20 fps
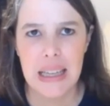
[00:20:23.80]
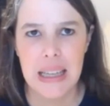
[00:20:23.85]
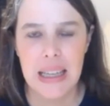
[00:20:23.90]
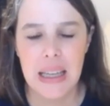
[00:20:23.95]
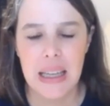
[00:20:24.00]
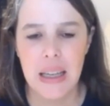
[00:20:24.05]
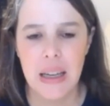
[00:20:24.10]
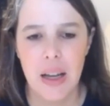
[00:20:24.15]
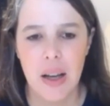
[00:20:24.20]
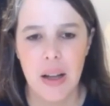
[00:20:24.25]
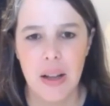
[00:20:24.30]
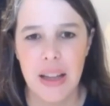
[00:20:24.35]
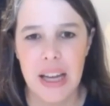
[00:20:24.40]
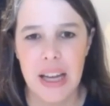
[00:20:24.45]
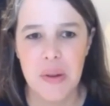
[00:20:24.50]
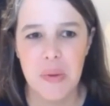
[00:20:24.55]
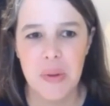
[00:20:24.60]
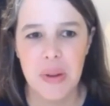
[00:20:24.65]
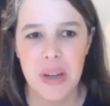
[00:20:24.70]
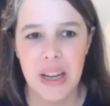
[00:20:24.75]
You know,
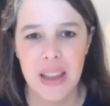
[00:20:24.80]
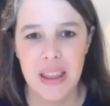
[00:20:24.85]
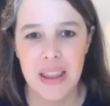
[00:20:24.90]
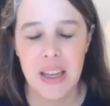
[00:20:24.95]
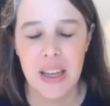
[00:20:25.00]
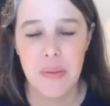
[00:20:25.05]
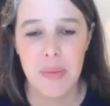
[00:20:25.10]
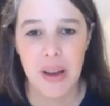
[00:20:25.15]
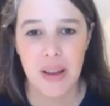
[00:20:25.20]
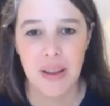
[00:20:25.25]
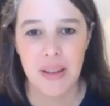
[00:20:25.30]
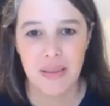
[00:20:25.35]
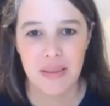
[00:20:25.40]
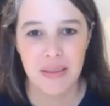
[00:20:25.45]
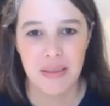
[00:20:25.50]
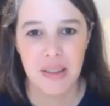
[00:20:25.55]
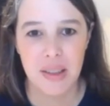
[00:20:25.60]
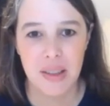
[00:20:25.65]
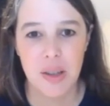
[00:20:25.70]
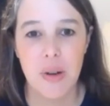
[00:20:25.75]
like when I think about
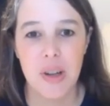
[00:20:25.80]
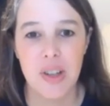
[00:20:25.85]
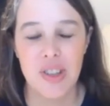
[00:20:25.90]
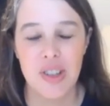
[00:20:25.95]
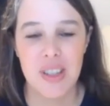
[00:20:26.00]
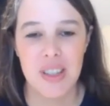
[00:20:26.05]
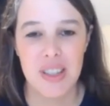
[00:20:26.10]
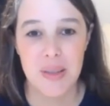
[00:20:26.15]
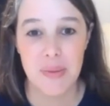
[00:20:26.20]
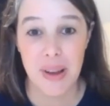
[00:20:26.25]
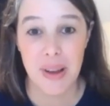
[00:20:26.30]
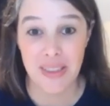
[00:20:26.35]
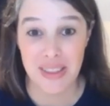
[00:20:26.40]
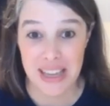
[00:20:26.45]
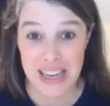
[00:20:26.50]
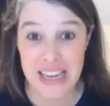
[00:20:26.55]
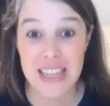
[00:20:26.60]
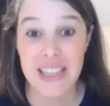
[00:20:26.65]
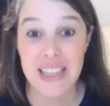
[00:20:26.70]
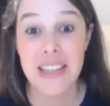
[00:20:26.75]
questions about
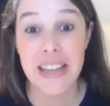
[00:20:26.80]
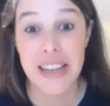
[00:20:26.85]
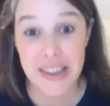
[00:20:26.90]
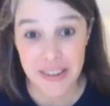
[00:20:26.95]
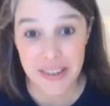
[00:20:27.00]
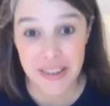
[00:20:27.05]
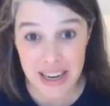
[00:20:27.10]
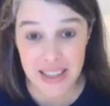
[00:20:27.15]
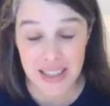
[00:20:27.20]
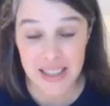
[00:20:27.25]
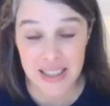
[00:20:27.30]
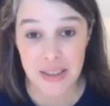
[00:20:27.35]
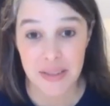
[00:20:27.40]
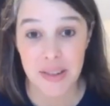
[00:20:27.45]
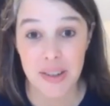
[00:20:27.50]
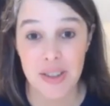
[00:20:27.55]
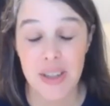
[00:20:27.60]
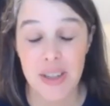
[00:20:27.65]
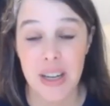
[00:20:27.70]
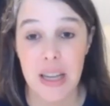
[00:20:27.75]
the Antichrist that we
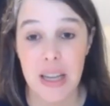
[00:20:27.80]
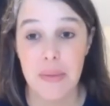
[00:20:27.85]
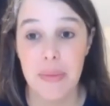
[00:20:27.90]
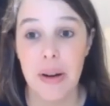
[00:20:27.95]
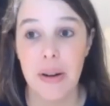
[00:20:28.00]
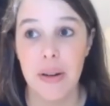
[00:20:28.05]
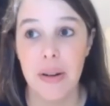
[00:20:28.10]
were talking about